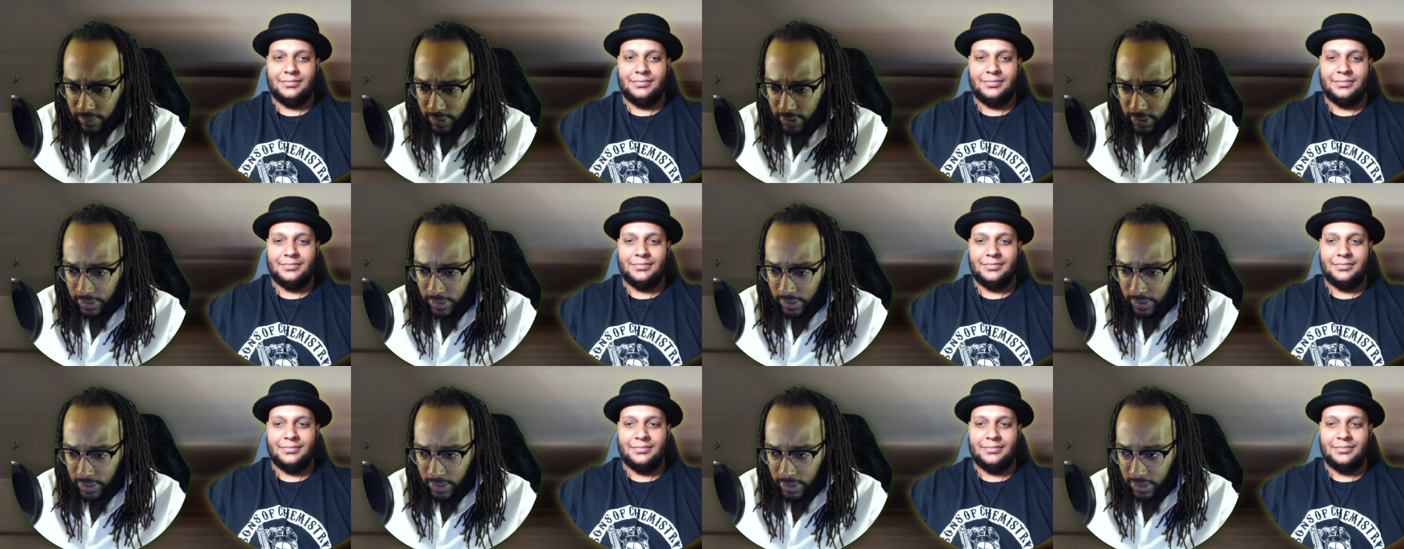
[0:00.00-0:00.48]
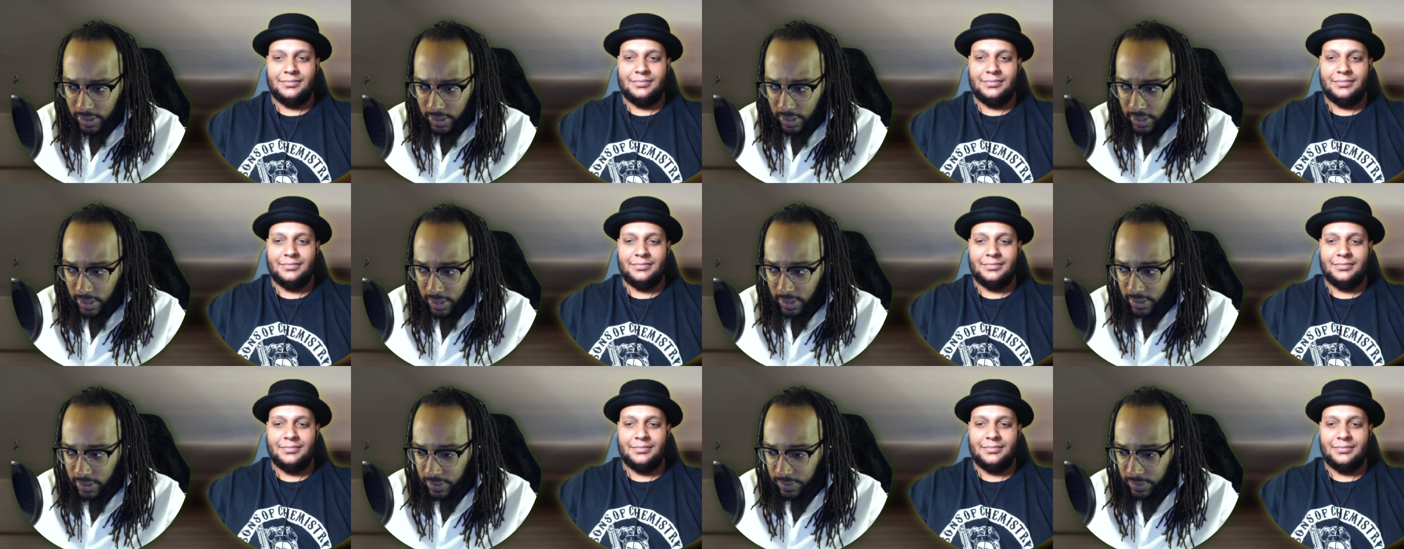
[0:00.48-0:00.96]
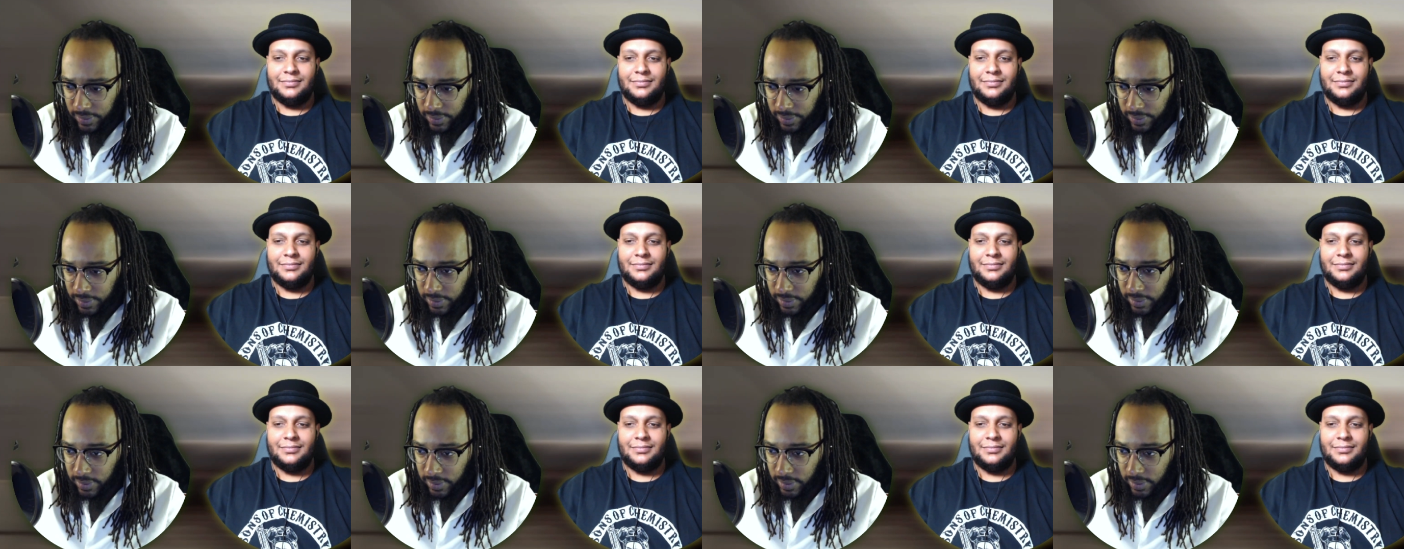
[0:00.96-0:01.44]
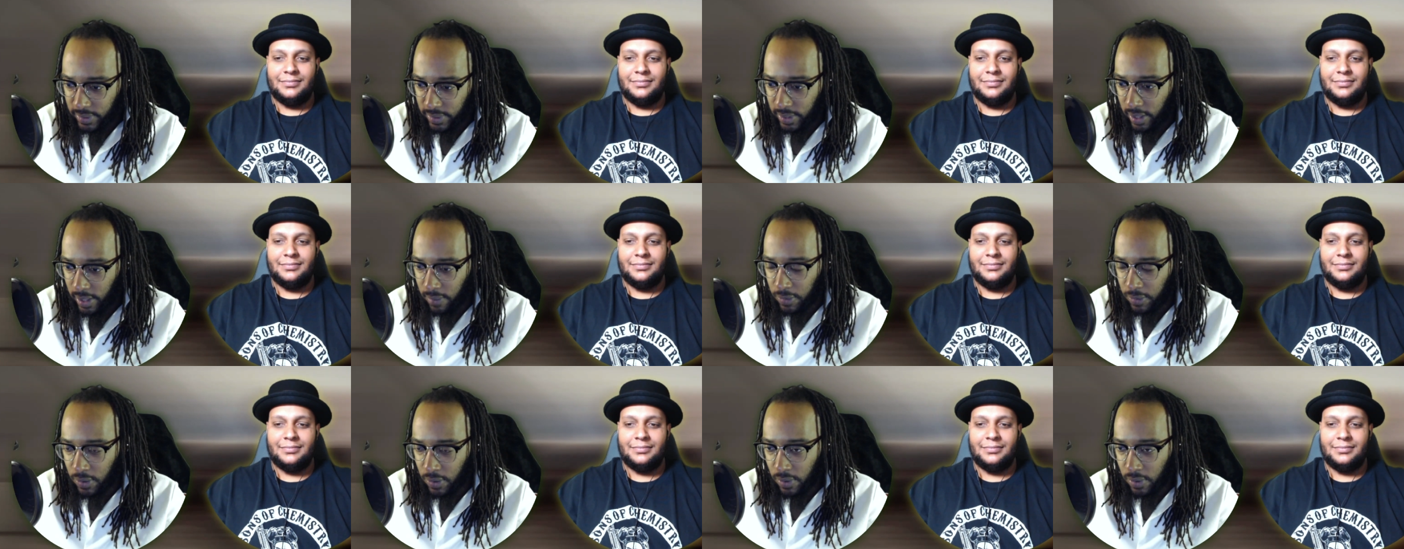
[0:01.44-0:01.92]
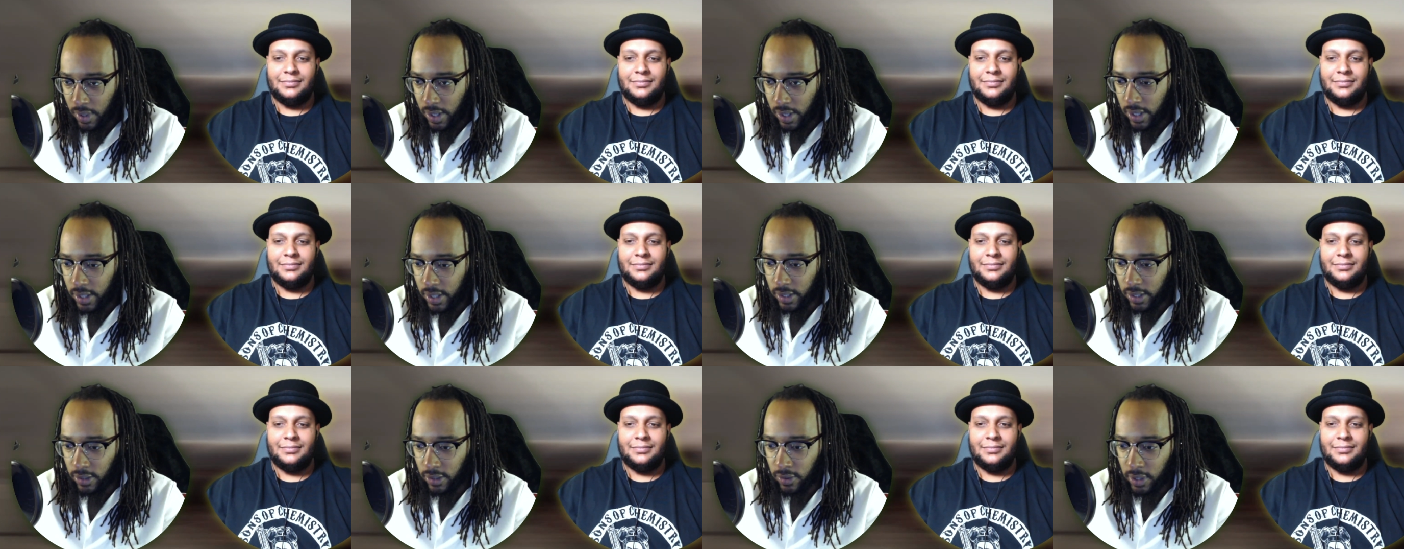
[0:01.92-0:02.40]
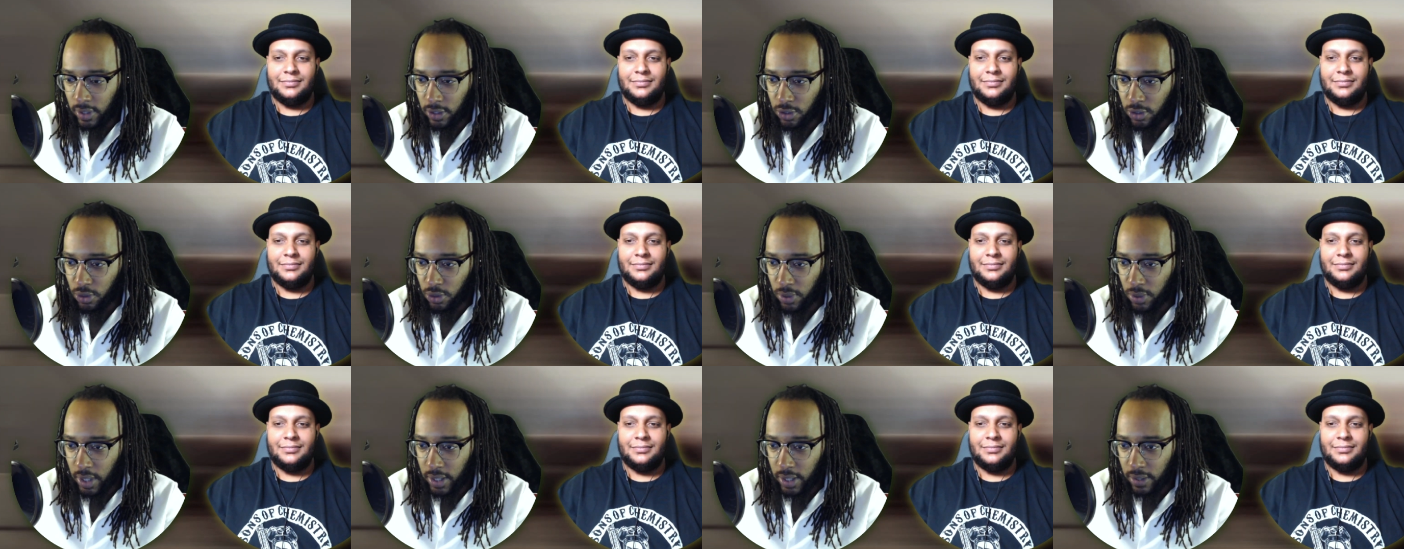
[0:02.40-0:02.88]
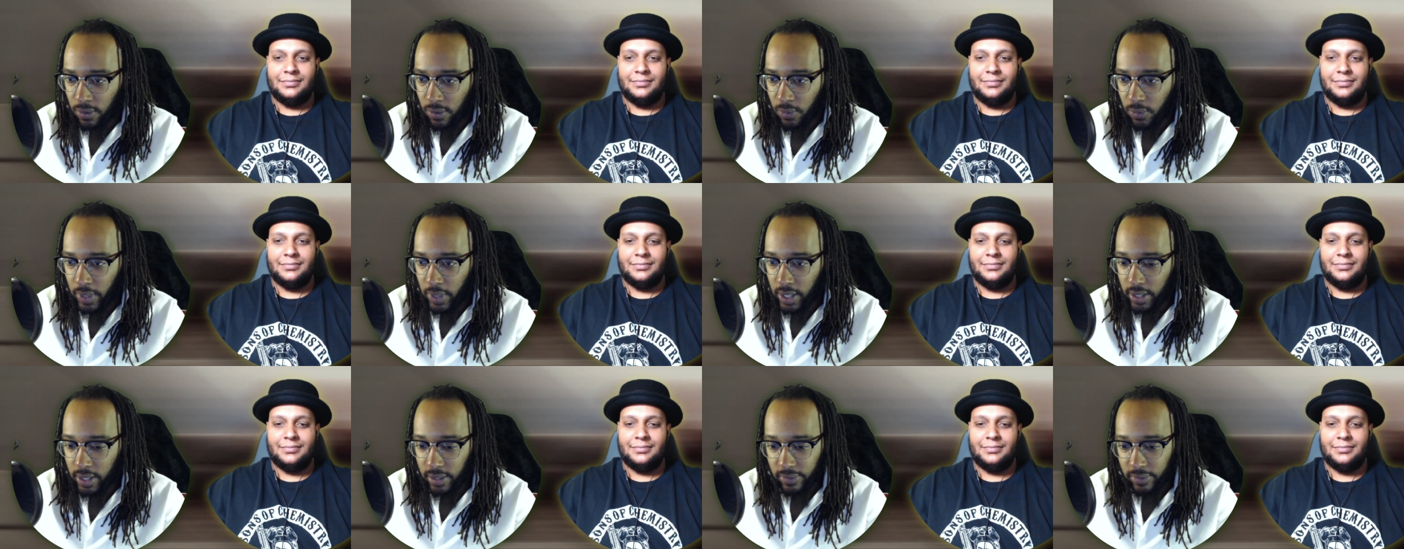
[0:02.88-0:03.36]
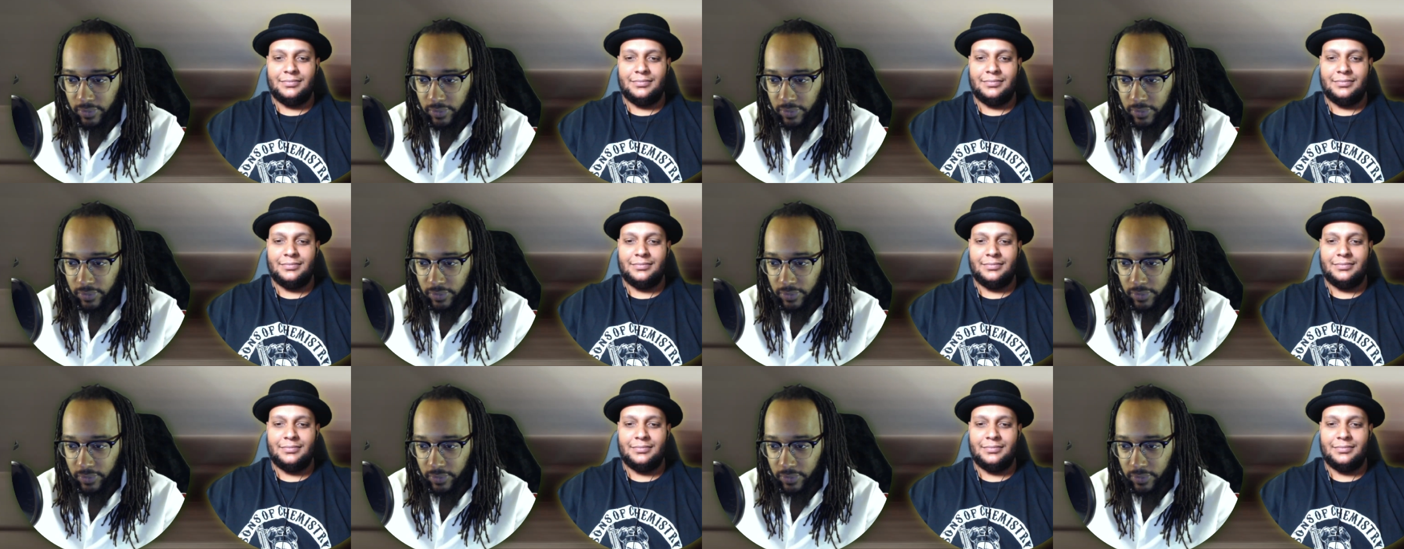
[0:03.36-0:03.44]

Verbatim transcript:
Speaker 1: So let's see. I'm your cook. You need 200 a week